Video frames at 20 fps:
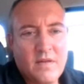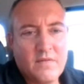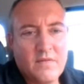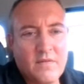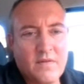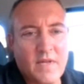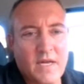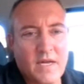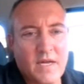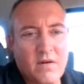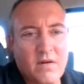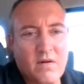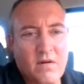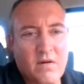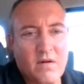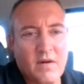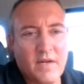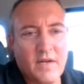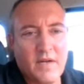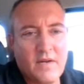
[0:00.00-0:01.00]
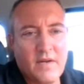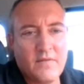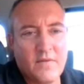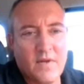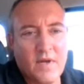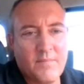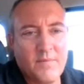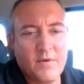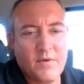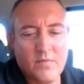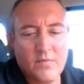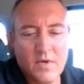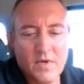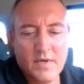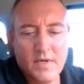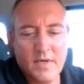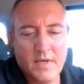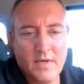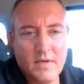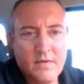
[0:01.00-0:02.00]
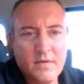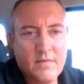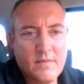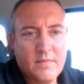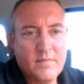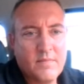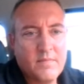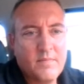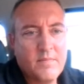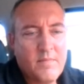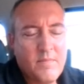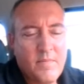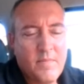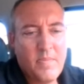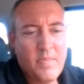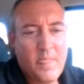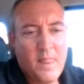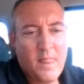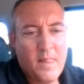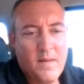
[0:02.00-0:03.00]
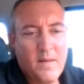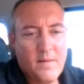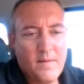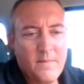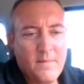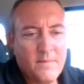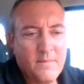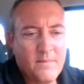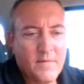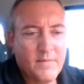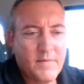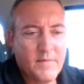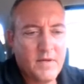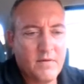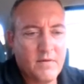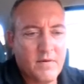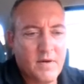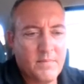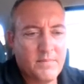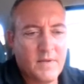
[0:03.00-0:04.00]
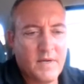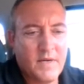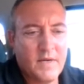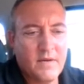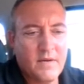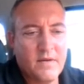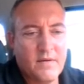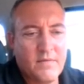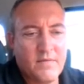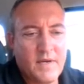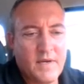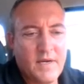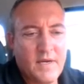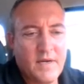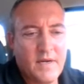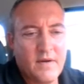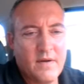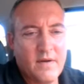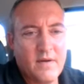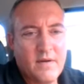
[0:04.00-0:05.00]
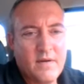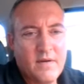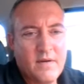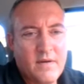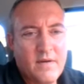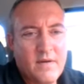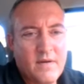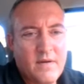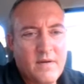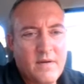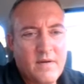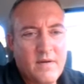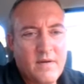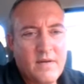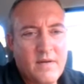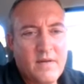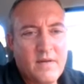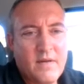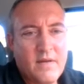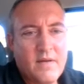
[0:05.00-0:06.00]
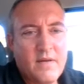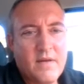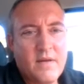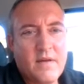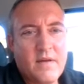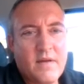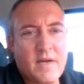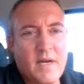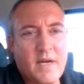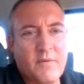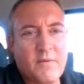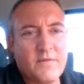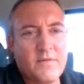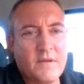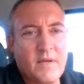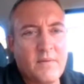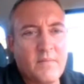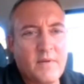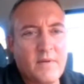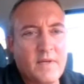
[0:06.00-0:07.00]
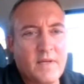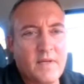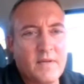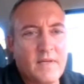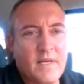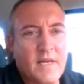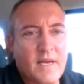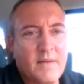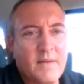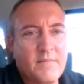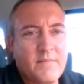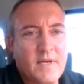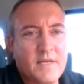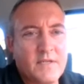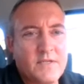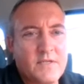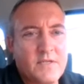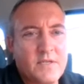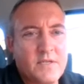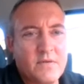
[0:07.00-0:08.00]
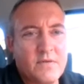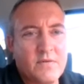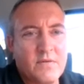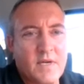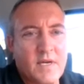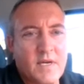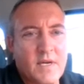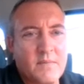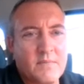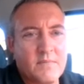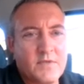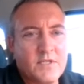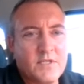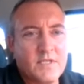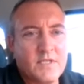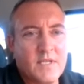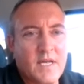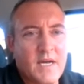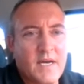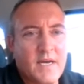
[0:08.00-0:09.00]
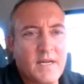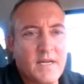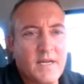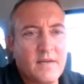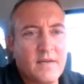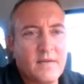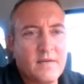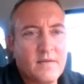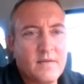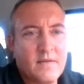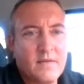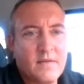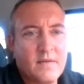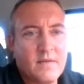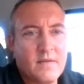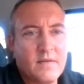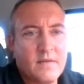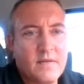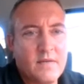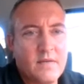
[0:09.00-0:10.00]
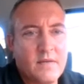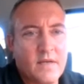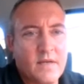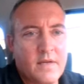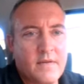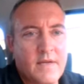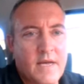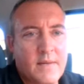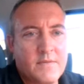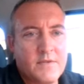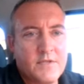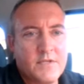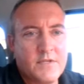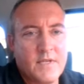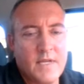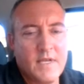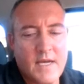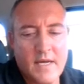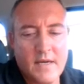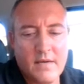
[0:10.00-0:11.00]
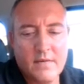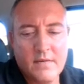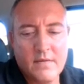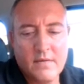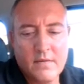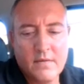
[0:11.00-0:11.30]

So that card is up and working. Let me go update it over here. I was able to get that M.2 um, slot in, adapter slot,